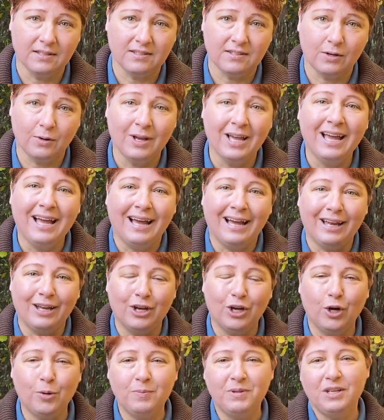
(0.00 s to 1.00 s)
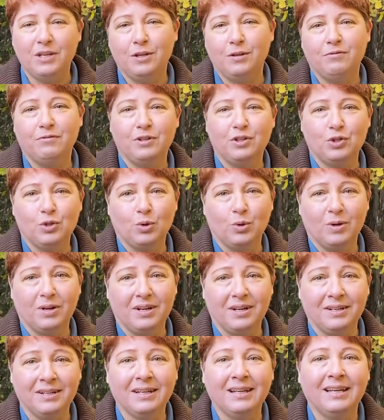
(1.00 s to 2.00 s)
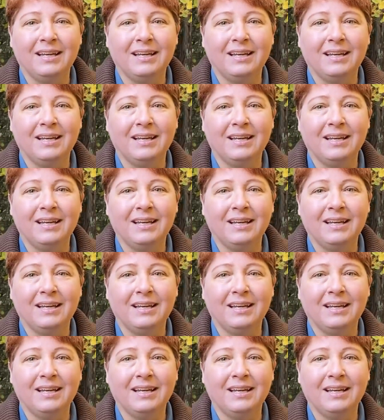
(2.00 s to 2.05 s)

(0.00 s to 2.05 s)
So I hope that you've enjoyed